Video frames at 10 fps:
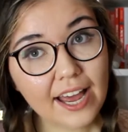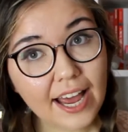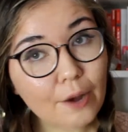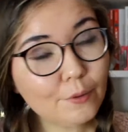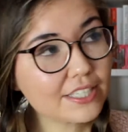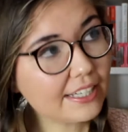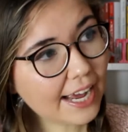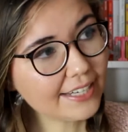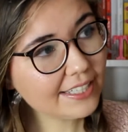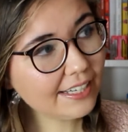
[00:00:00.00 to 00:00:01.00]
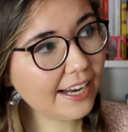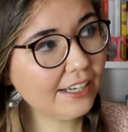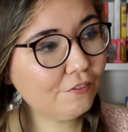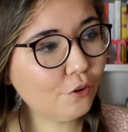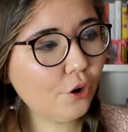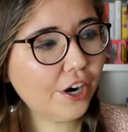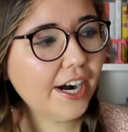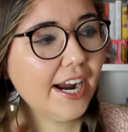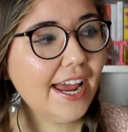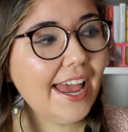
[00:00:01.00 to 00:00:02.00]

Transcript: and it was 1984,